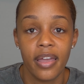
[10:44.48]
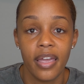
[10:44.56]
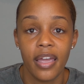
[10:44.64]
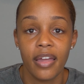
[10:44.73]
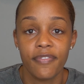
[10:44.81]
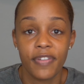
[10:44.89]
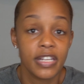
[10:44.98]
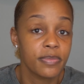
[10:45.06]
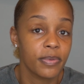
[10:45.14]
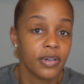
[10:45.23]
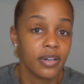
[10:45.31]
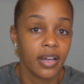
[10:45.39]
and
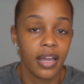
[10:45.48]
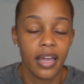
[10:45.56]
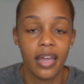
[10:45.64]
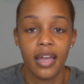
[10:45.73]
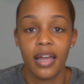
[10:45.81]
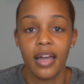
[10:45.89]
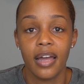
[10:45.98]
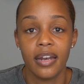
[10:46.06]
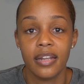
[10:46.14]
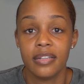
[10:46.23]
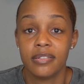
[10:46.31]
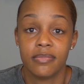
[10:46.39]
Facebook,
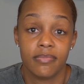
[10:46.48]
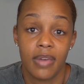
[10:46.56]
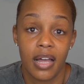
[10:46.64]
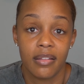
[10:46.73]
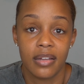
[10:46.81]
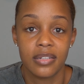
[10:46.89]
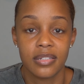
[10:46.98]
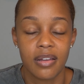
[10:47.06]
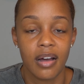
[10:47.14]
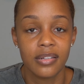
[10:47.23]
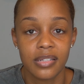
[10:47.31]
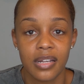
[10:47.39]
and I liked his
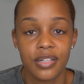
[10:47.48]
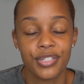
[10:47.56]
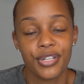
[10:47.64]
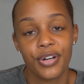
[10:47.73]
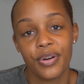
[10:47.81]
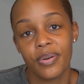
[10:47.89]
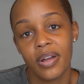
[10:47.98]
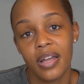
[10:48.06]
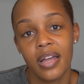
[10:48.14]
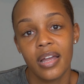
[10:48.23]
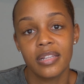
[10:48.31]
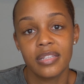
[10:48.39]
content. So
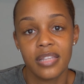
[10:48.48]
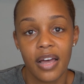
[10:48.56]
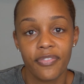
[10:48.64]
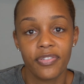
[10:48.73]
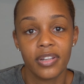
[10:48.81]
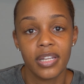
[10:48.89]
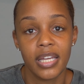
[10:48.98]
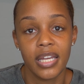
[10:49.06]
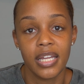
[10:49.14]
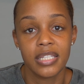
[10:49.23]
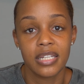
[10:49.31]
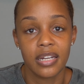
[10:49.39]

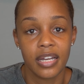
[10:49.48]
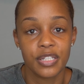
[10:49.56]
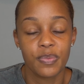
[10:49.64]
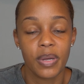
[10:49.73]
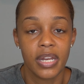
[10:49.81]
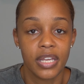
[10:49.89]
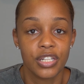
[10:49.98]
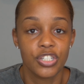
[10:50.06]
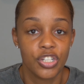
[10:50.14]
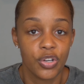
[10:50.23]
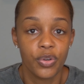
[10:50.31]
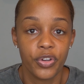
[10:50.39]
definitely it's a nice way to get
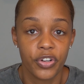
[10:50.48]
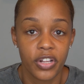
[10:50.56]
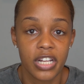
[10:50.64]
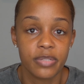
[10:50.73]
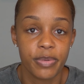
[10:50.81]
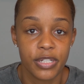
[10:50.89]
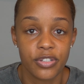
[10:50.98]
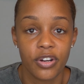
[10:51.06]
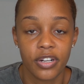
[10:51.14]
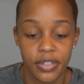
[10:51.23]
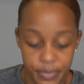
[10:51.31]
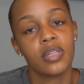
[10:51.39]
to know who your classmates
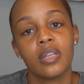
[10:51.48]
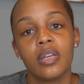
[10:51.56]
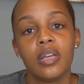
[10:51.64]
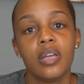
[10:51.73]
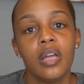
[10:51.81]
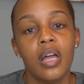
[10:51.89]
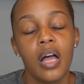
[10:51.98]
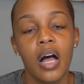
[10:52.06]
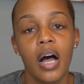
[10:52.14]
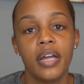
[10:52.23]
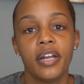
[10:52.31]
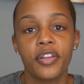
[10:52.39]
are.
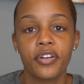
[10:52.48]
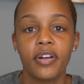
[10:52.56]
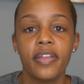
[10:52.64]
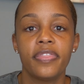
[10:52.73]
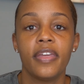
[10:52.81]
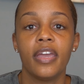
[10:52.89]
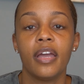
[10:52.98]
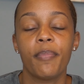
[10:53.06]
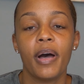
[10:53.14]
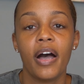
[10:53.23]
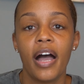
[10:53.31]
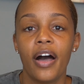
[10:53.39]
Another great thing
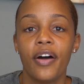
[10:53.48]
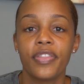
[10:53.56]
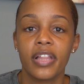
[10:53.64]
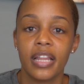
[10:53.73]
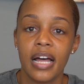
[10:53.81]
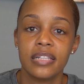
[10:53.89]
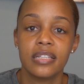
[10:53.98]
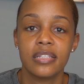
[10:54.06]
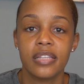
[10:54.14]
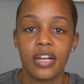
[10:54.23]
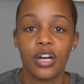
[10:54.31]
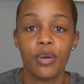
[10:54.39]
about how the class is
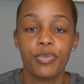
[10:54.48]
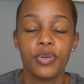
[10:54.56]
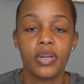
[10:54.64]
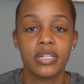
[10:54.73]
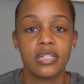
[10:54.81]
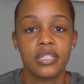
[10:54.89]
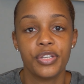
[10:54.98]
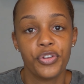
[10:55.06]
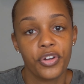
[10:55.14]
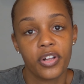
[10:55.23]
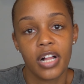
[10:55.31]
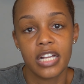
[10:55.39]
set up, you get to see who
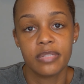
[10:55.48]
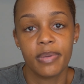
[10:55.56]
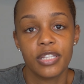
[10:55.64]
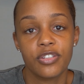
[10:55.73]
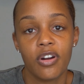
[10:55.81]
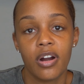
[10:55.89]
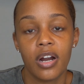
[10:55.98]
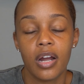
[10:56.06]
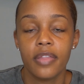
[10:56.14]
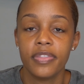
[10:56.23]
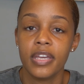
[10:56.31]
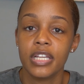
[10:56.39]
your classmates are.
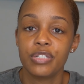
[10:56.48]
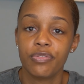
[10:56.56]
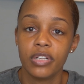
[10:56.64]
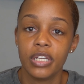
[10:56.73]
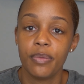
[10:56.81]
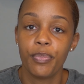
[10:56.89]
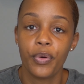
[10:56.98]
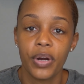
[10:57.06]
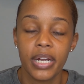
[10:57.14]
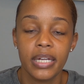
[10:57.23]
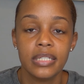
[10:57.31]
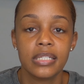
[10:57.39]
I think it's really
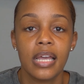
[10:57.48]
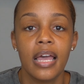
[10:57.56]
important